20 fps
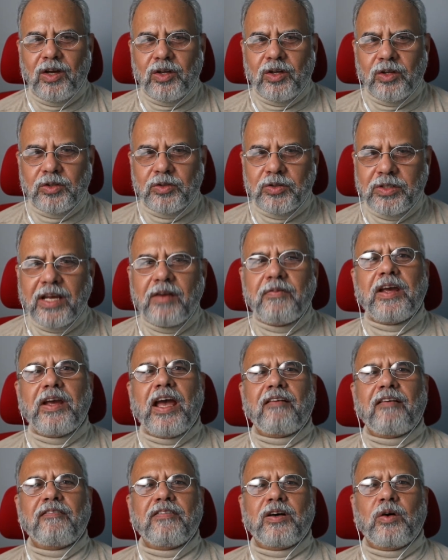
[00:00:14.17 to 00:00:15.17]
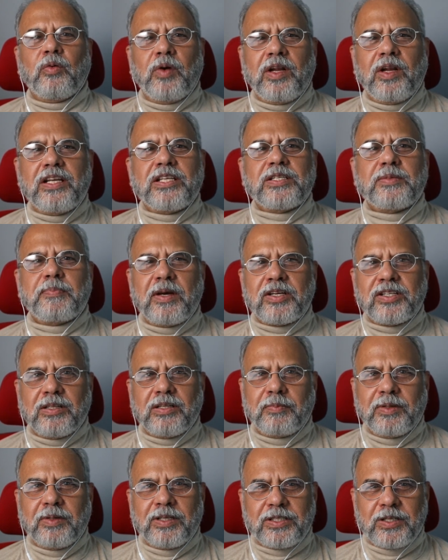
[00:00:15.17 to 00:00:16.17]
Today we have a very special
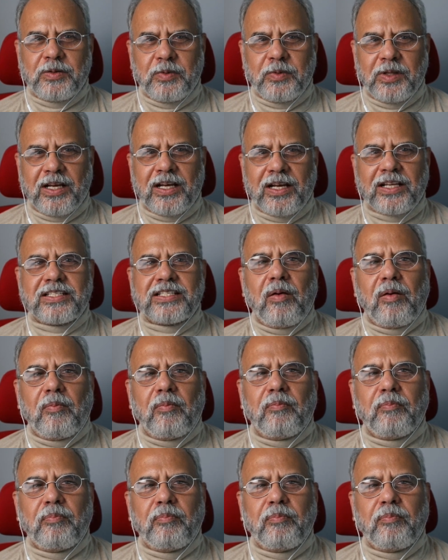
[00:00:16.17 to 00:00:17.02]
person with us.